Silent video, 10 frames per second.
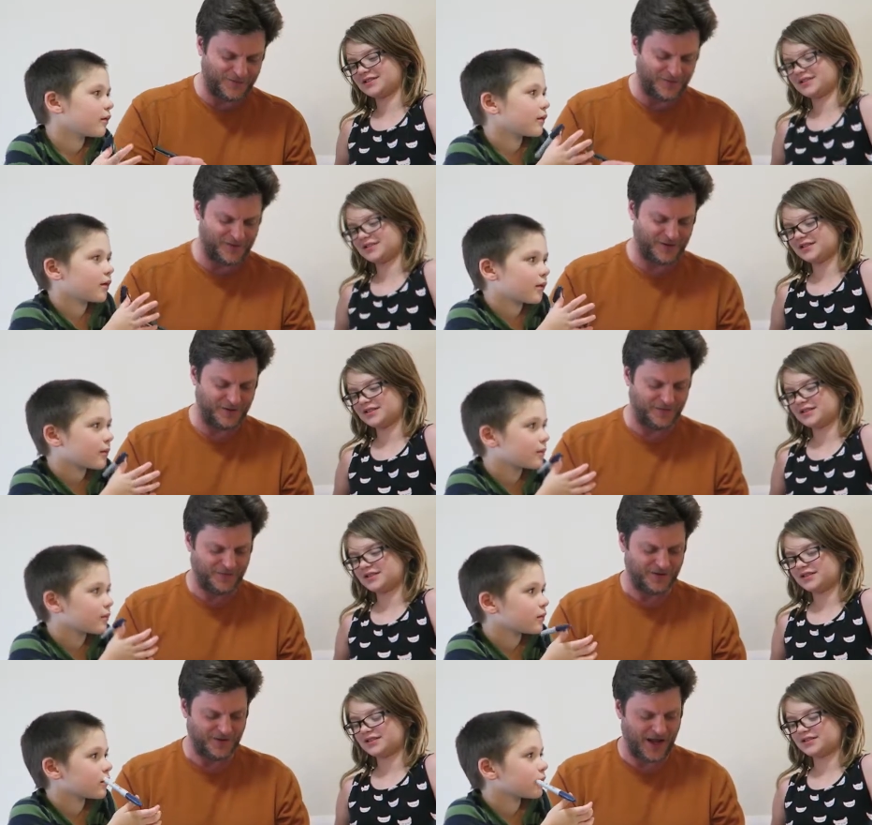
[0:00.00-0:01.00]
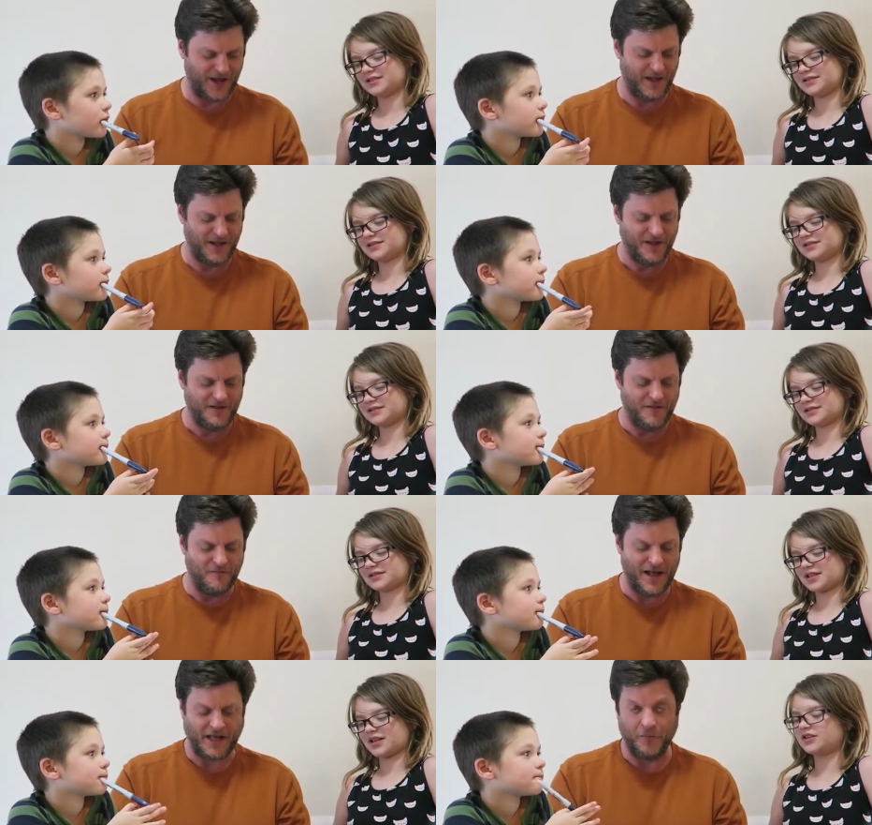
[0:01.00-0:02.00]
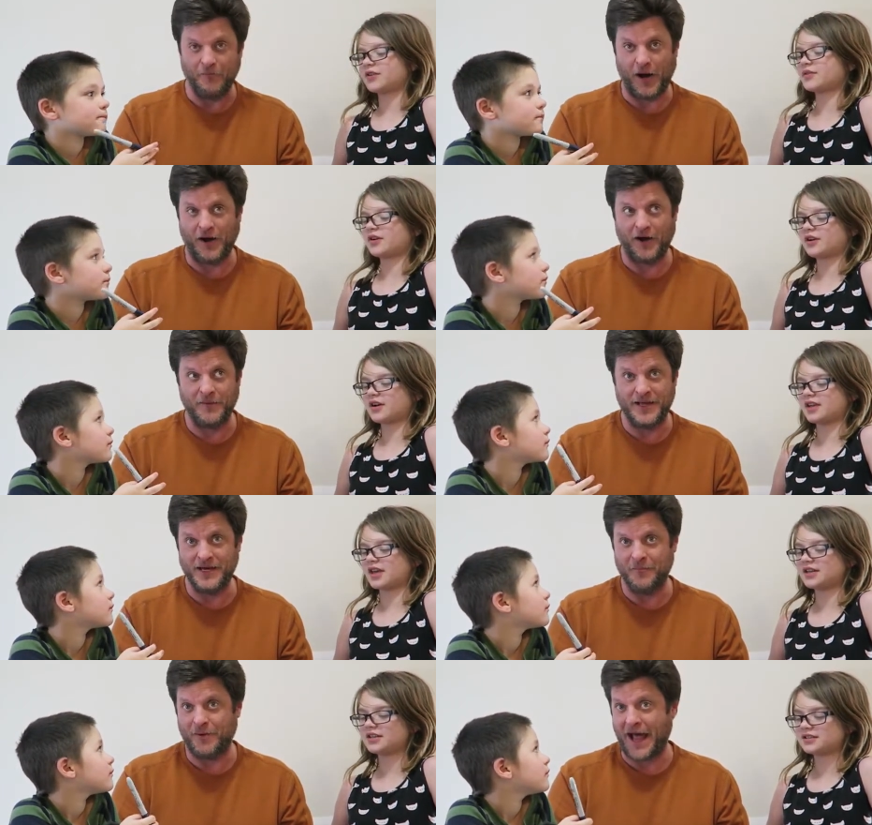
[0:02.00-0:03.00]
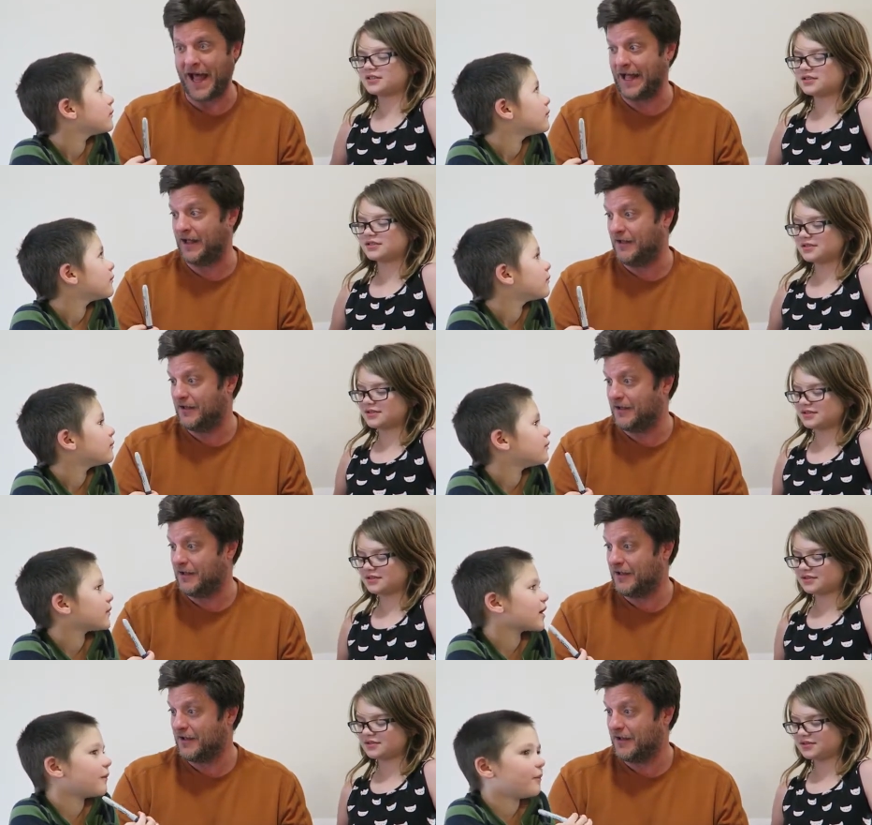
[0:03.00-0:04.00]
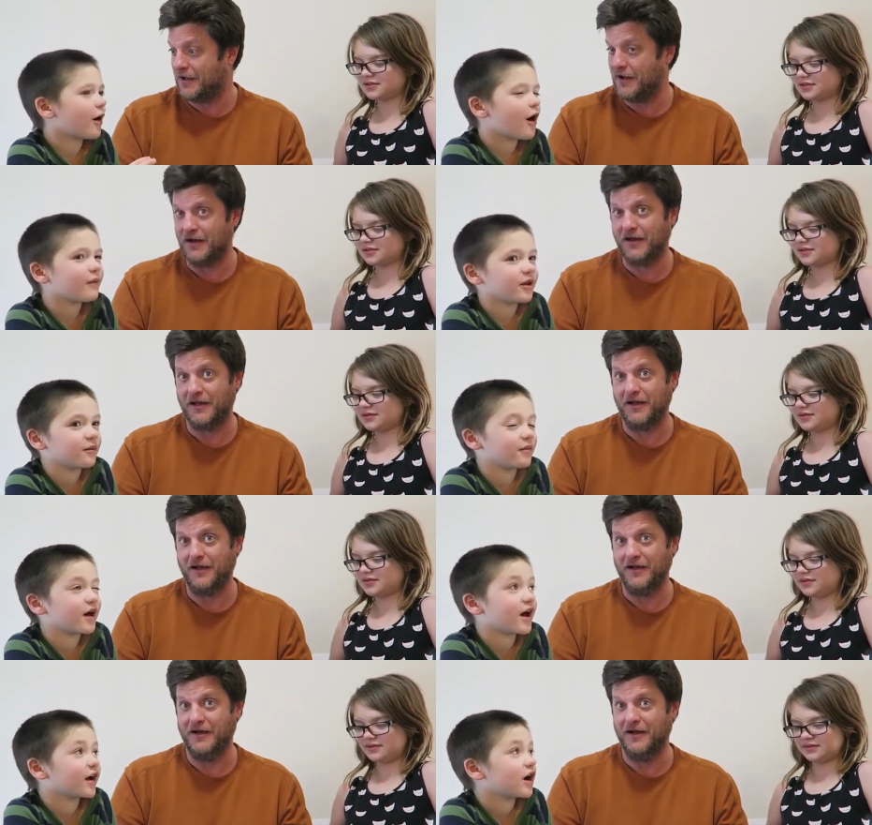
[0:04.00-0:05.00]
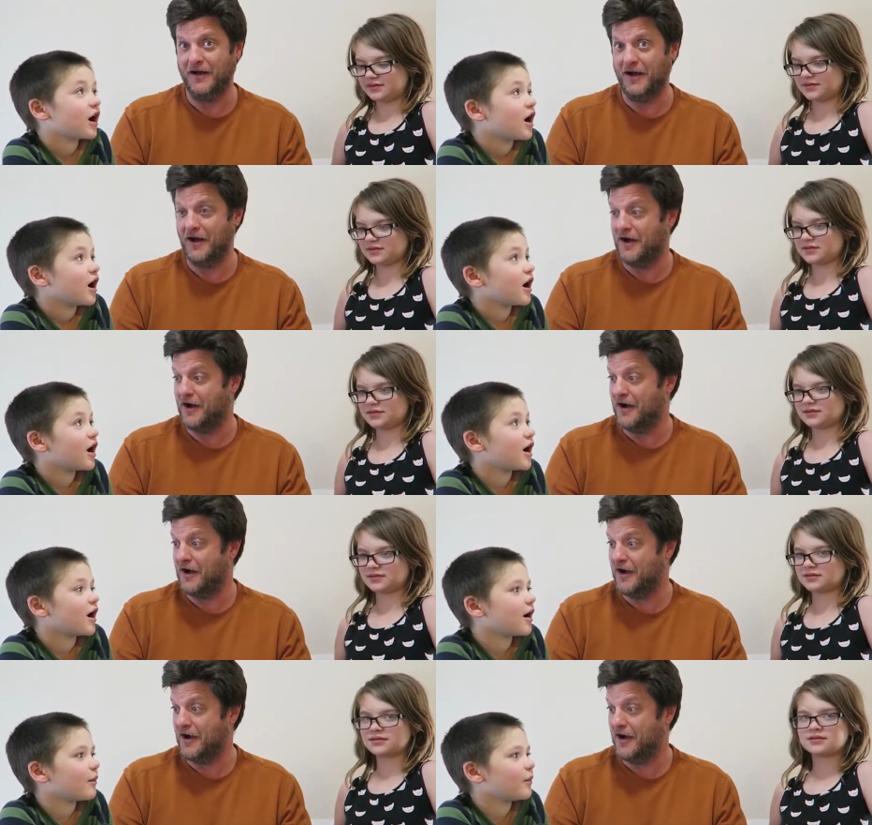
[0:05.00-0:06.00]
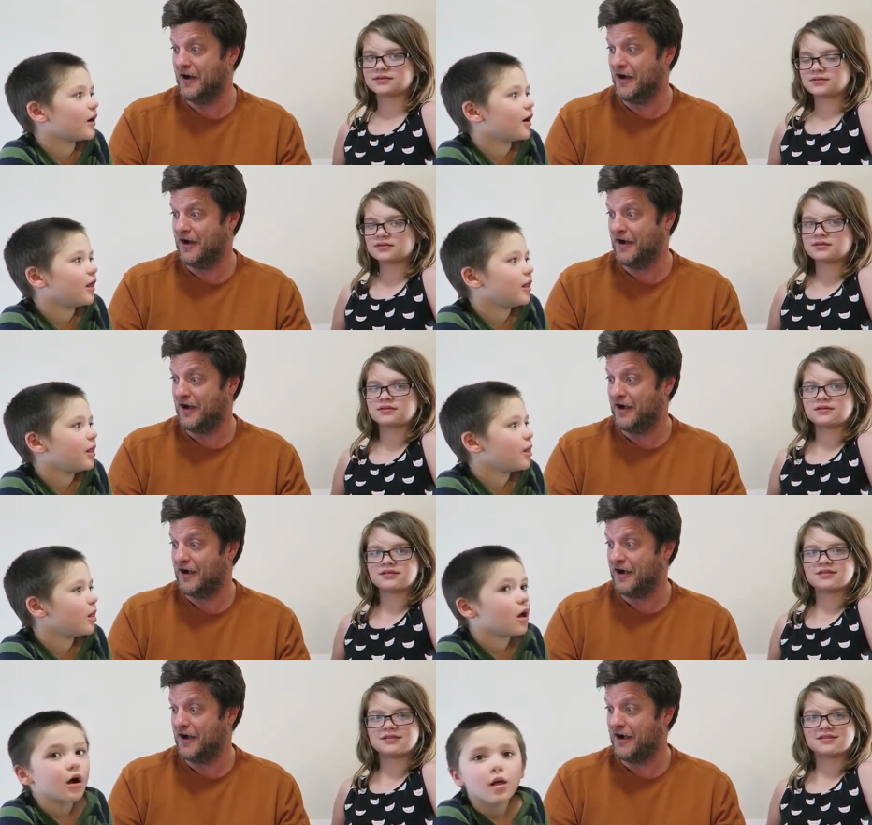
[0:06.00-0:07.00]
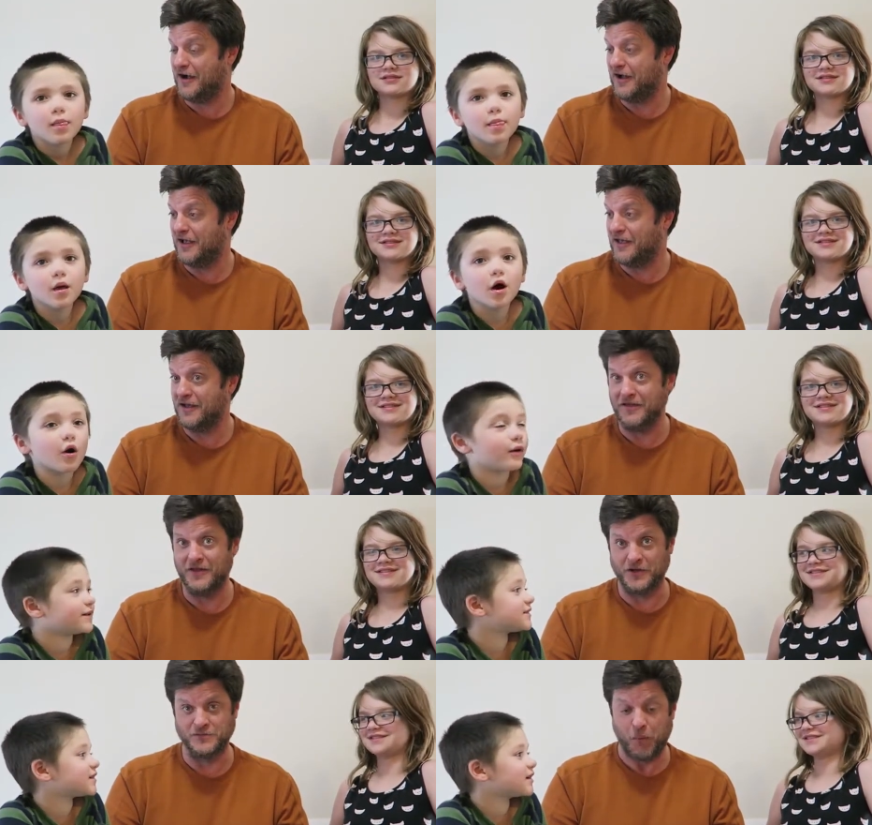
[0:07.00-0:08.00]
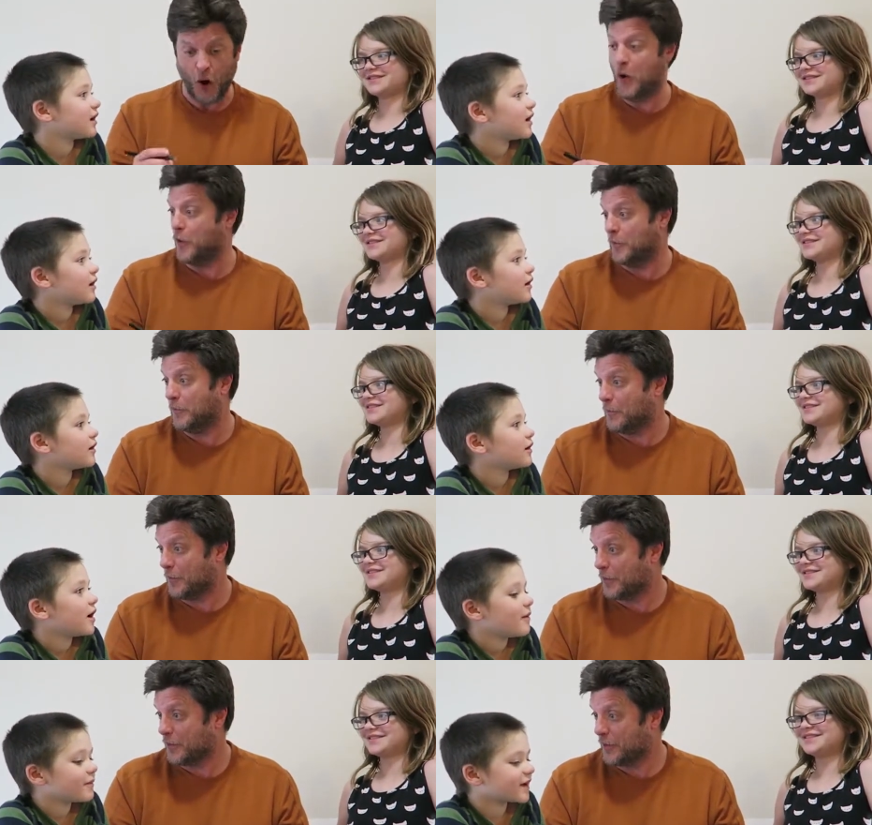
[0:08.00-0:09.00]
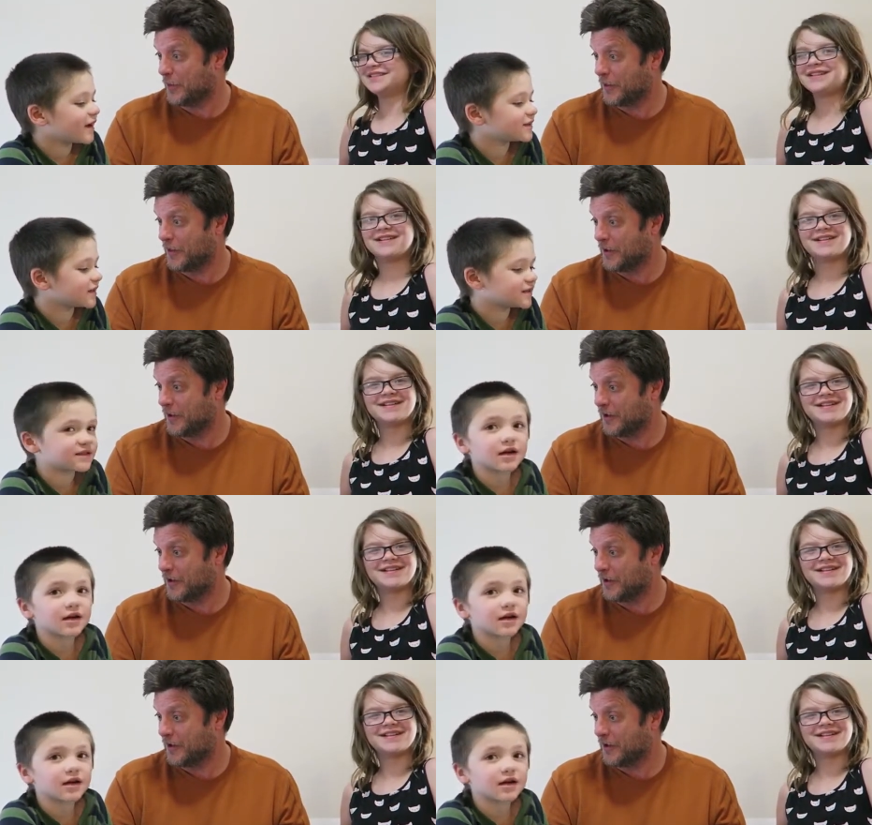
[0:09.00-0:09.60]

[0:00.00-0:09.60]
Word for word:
Speaker 1: a spear too. Okay. Make a bomb in a bag.
Speaker 2: Make a bomb in a bag. Um. Mm. No. it goes boom. Mm-hmm. Because it's